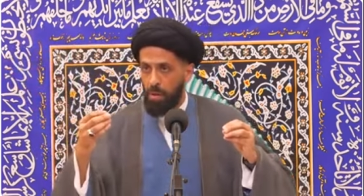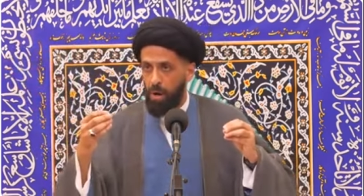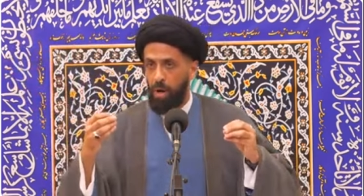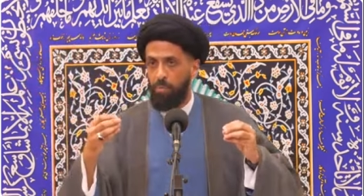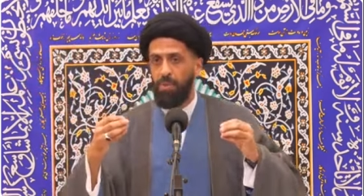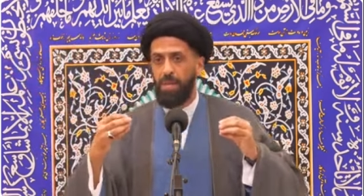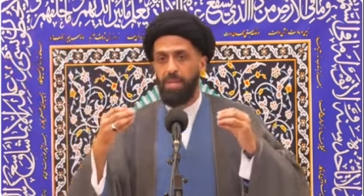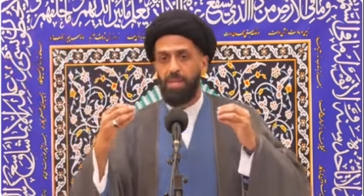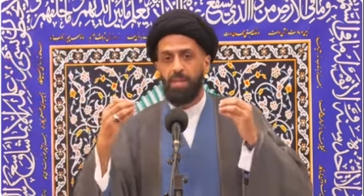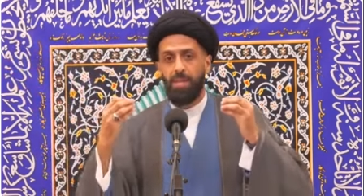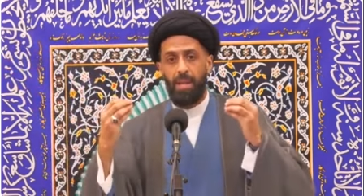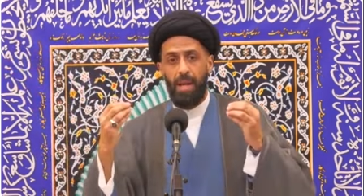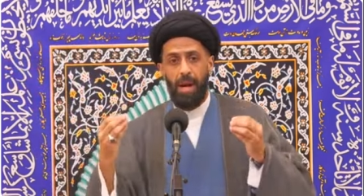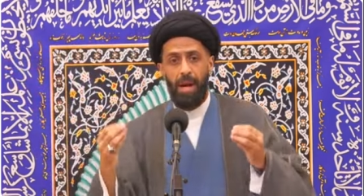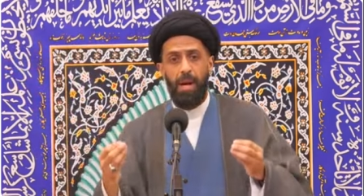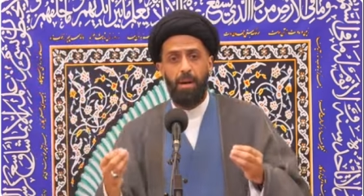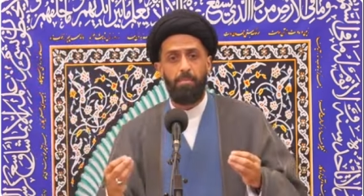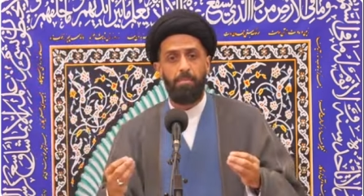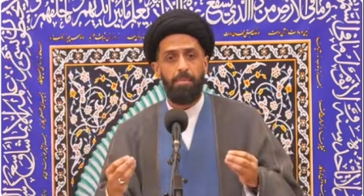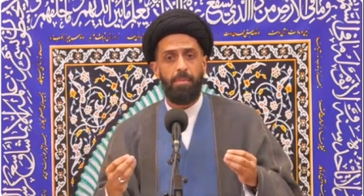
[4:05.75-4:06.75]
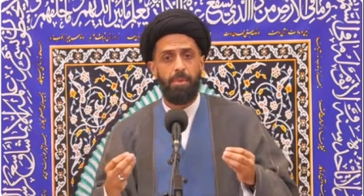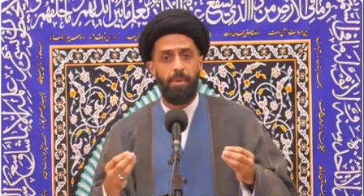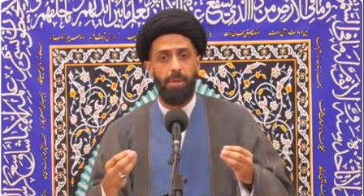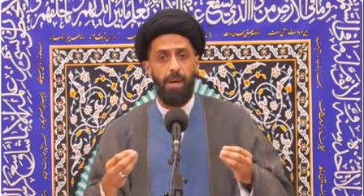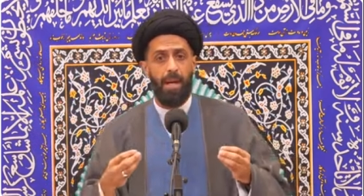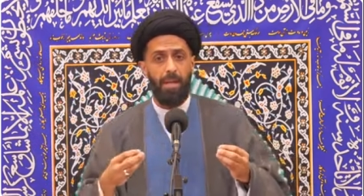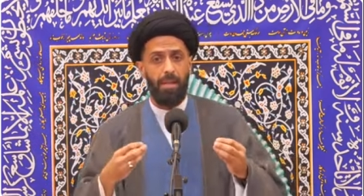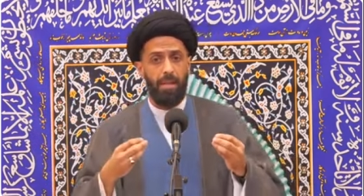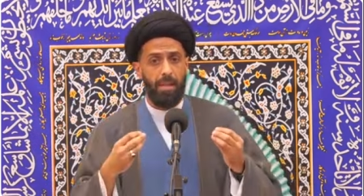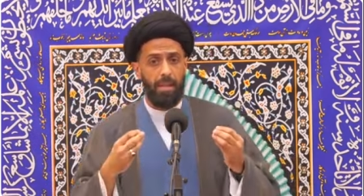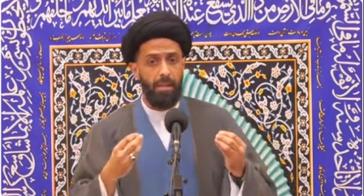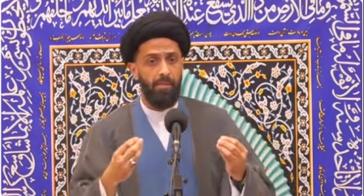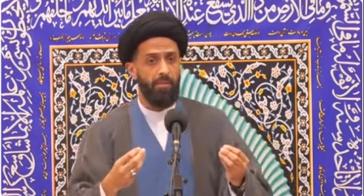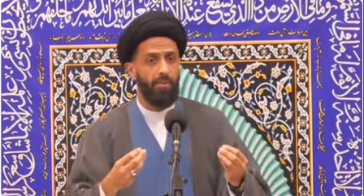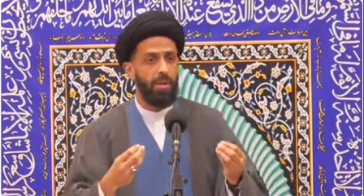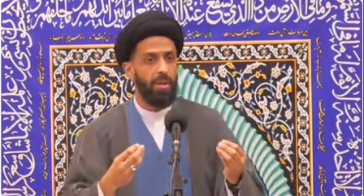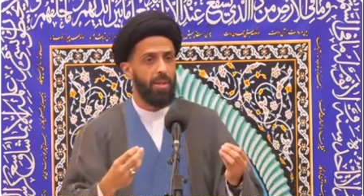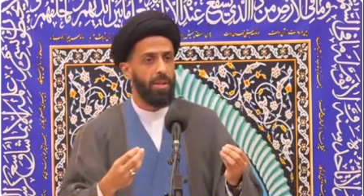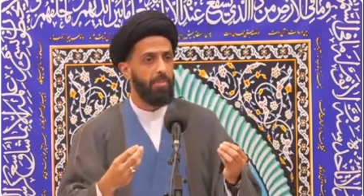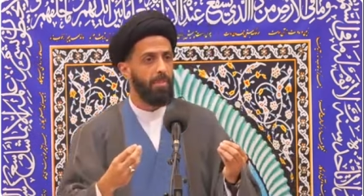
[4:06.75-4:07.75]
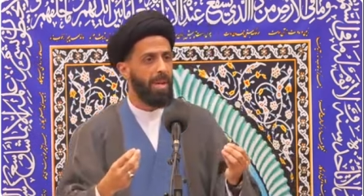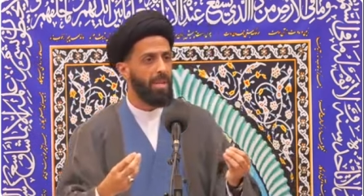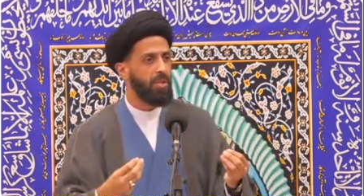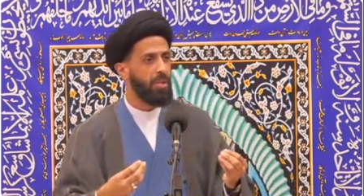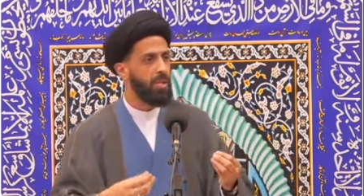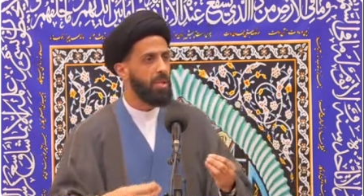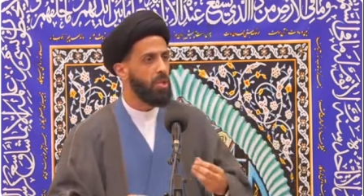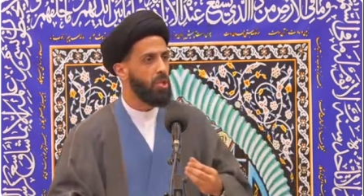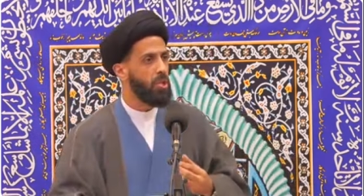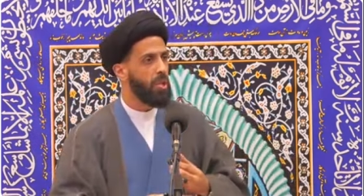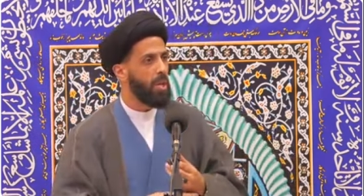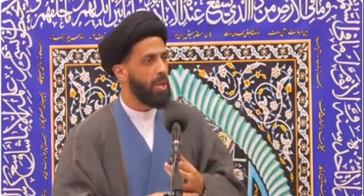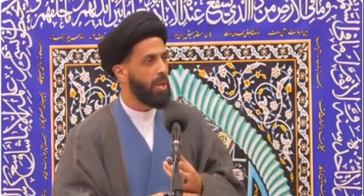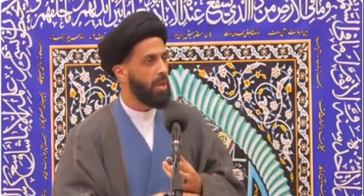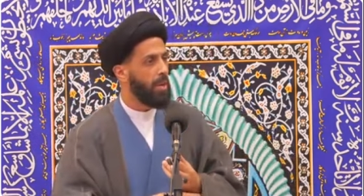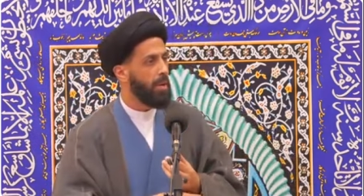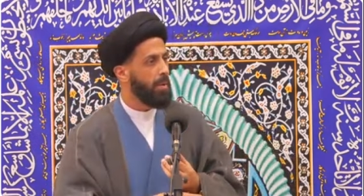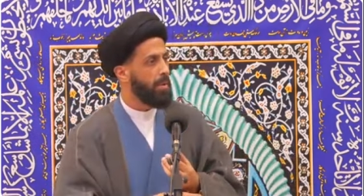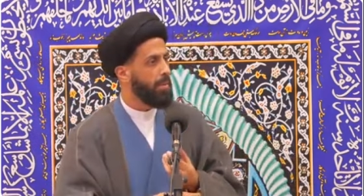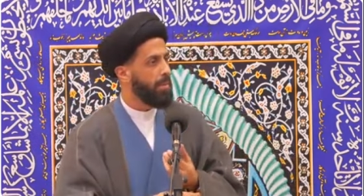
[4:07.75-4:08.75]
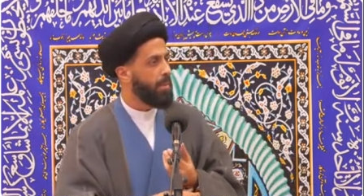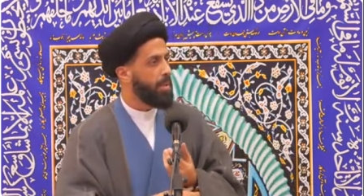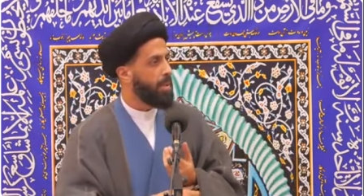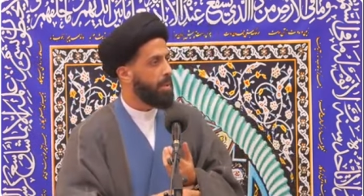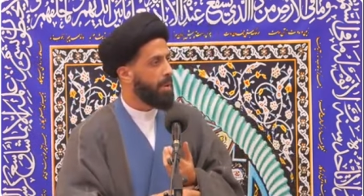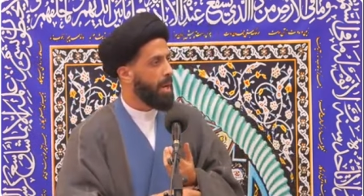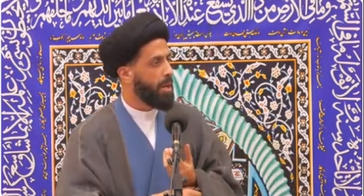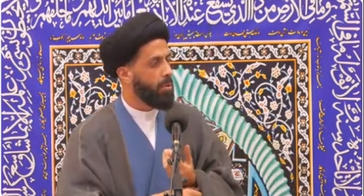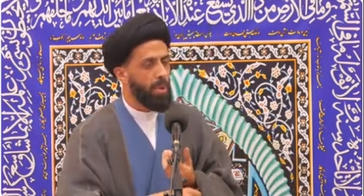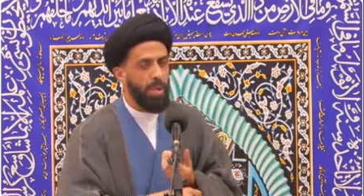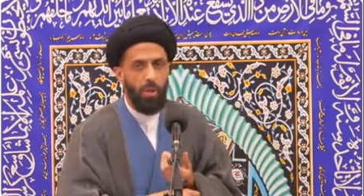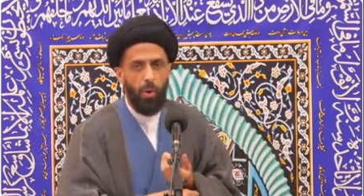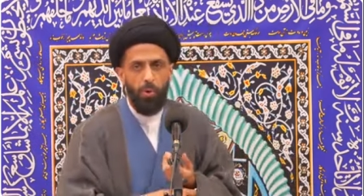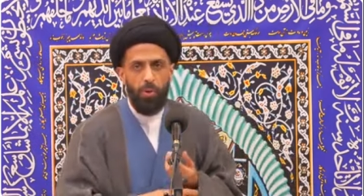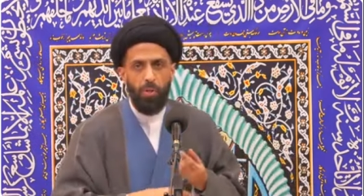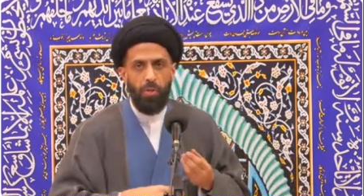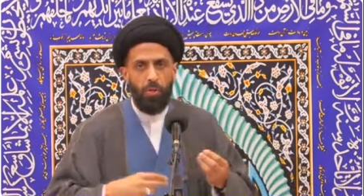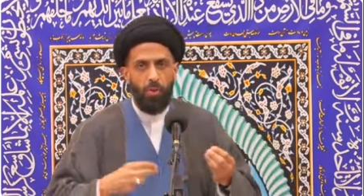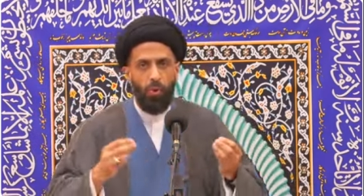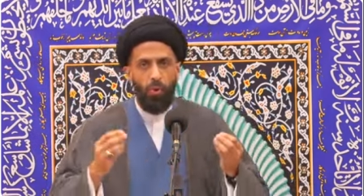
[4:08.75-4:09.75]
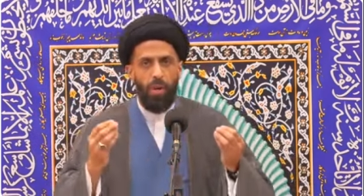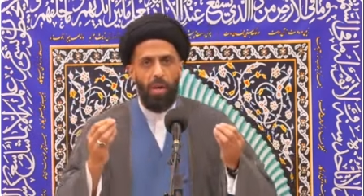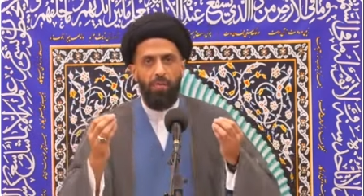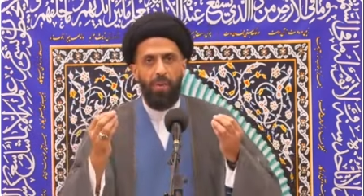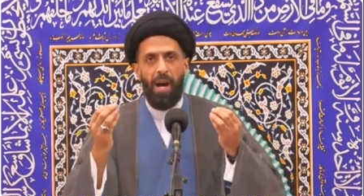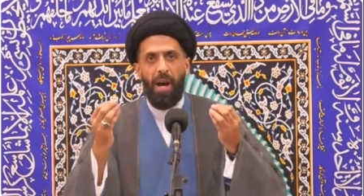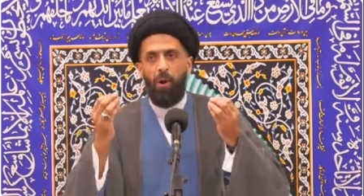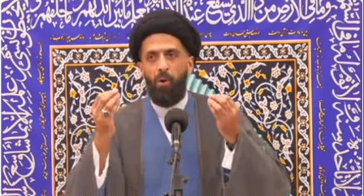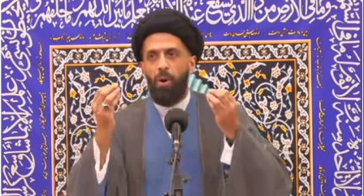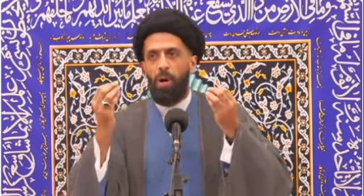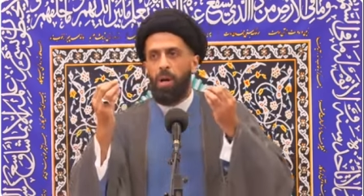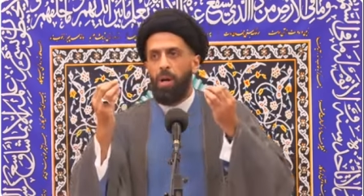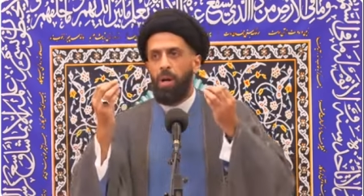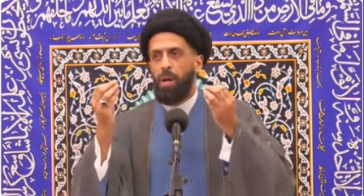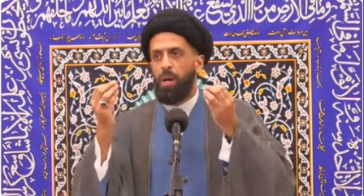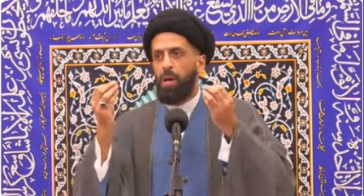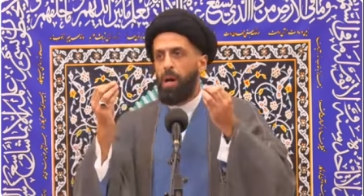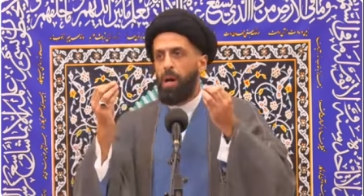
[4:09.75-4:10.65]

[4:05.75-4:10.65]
of Islam and delivering the message and we know the story of how